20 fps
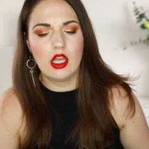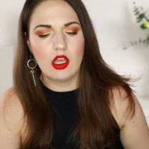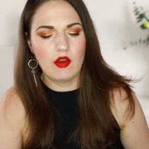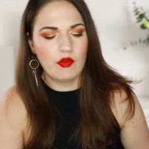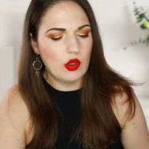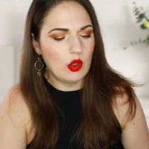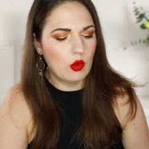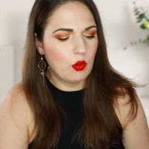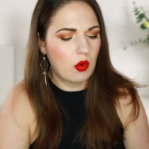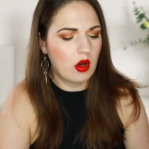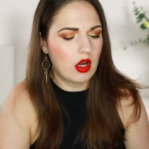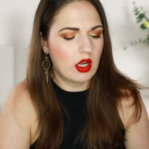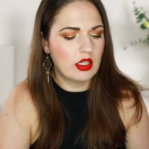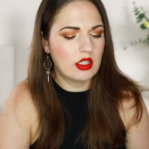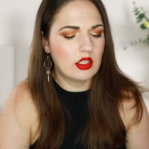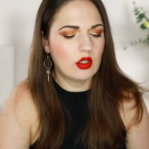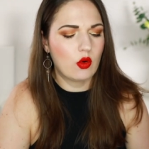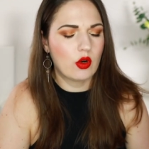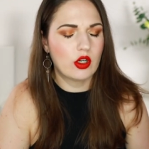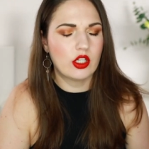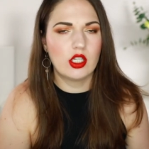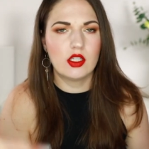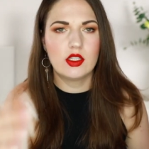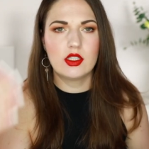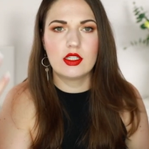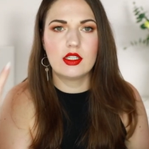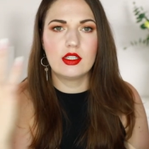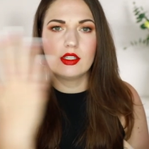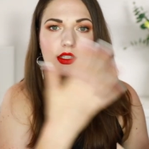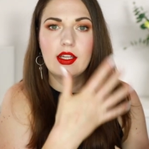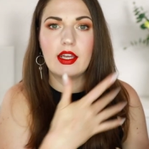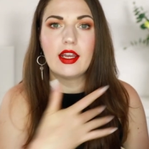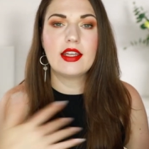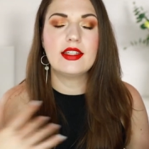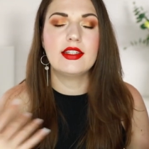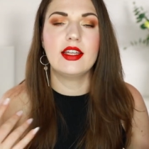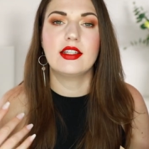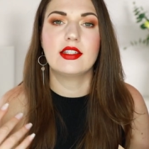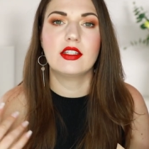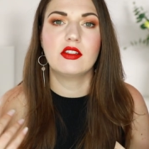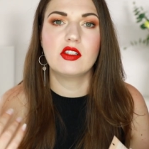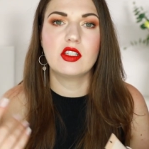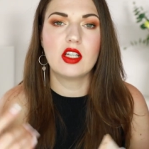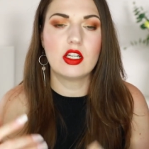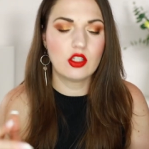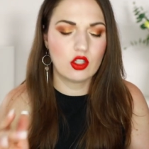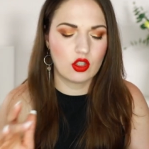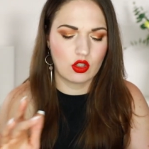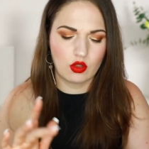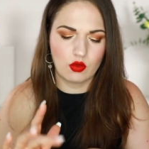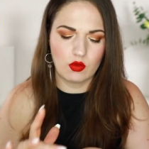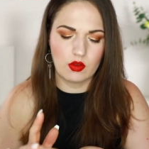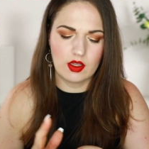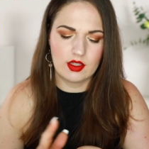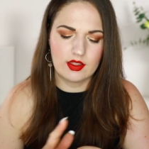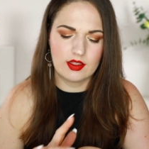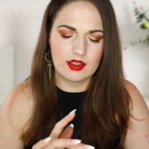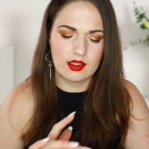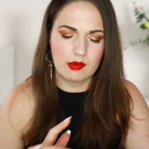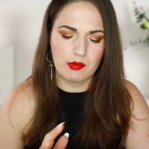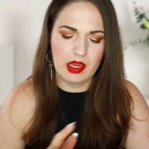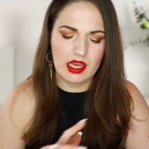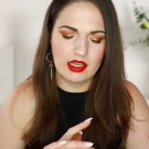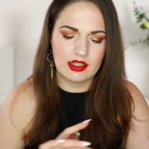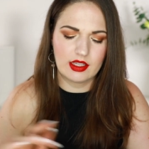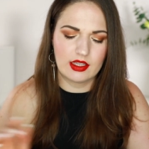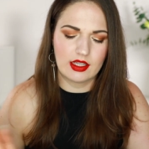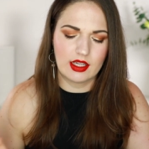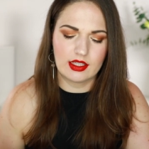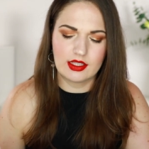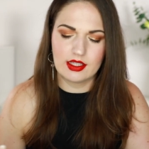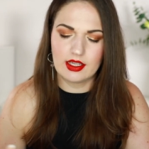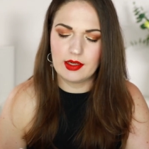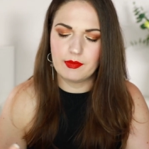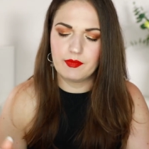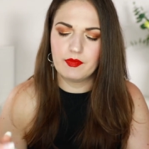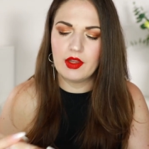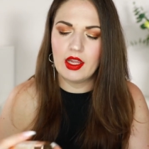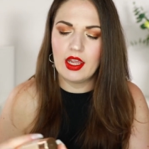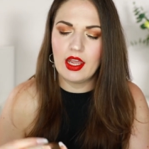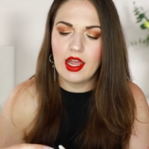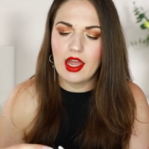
if you want, or just, like I said, sometimes I'll just do this as a base and that's it.